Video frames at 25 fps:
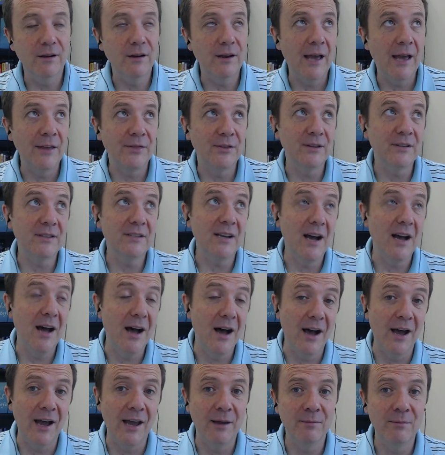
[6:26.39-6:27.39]
at the
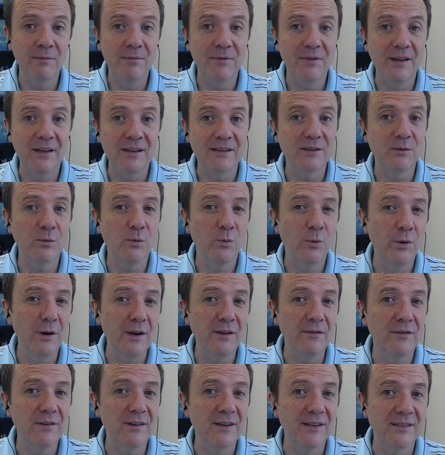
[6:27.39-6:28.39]
time, things that wouldn't
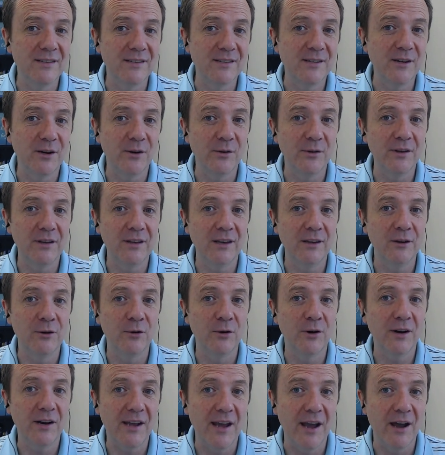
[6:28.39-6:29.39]
even necessarily get
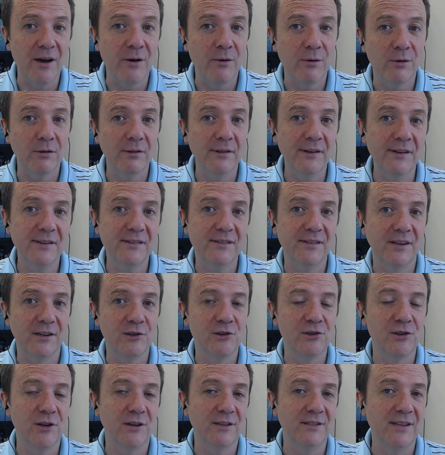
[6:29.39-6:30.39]
your account or listing
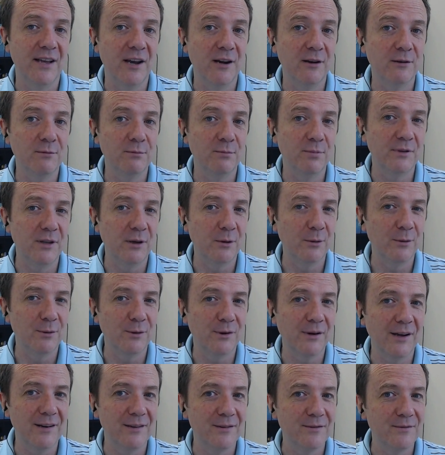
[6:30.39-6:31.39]
shut down, but they were
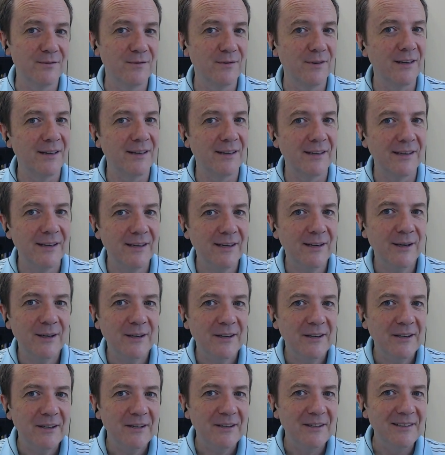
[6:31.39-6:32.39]
kind of like,
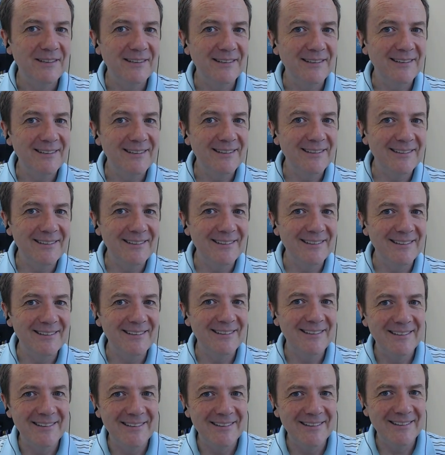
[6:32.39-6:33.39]

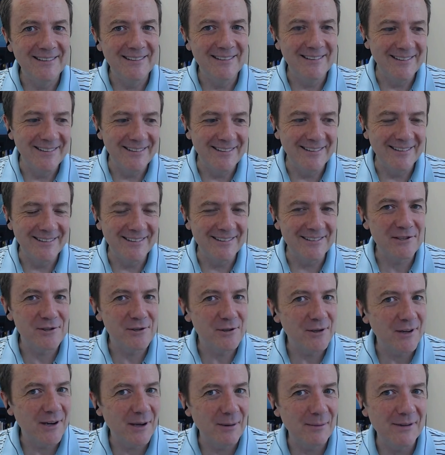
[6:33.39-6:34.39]
eh,
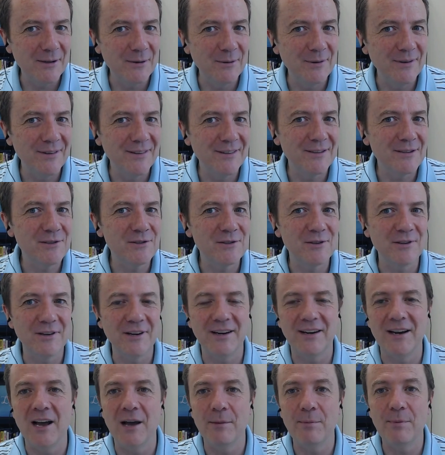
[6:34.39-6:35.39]
should I be doing this? Should
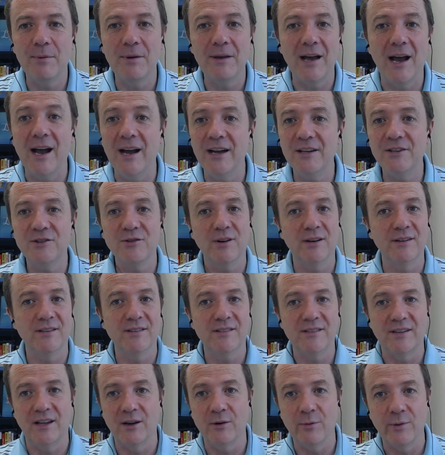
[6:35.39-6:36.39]
I not be? I tried to
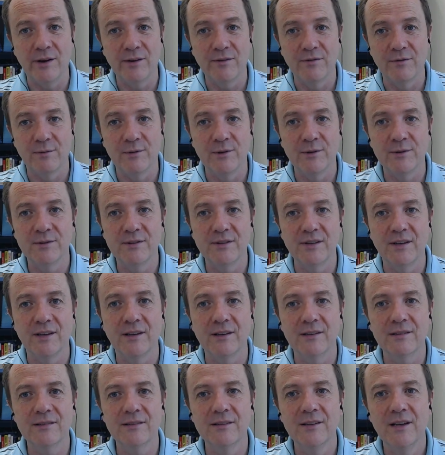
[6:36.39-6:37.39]
stay away from those
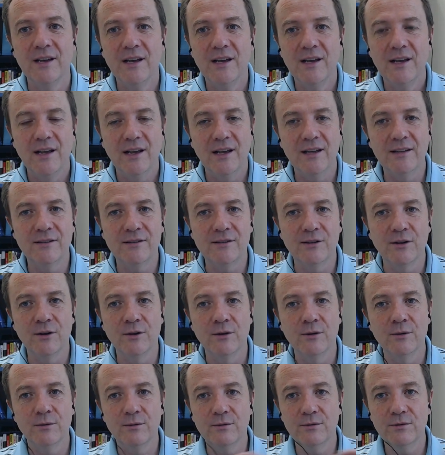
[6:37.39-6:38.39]
things. And
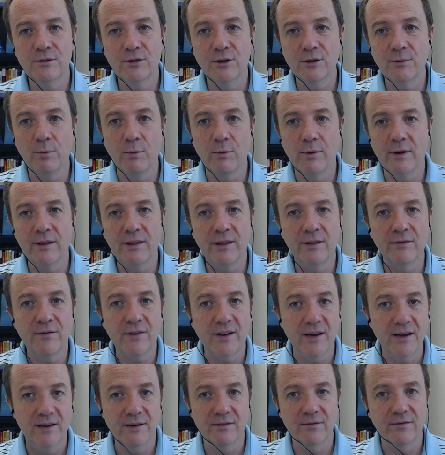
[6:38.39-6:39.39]
so to your point, they've
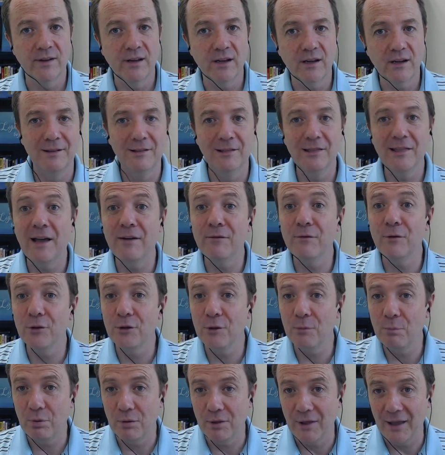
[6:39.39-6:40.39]
kind of like leveled
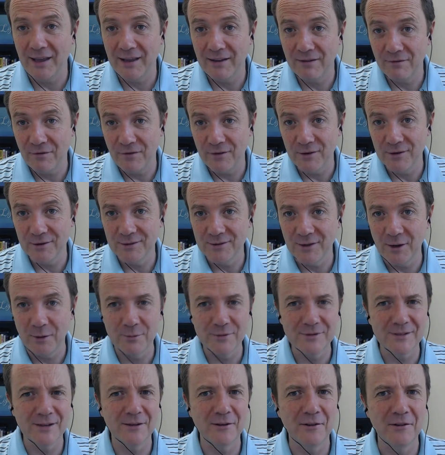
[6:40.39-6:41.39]
the playing field. I
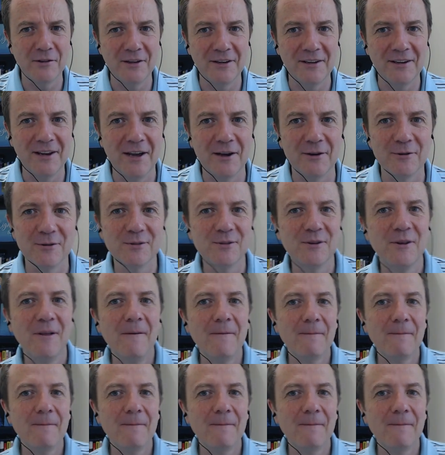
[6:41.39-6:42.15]
almost said cleaned house.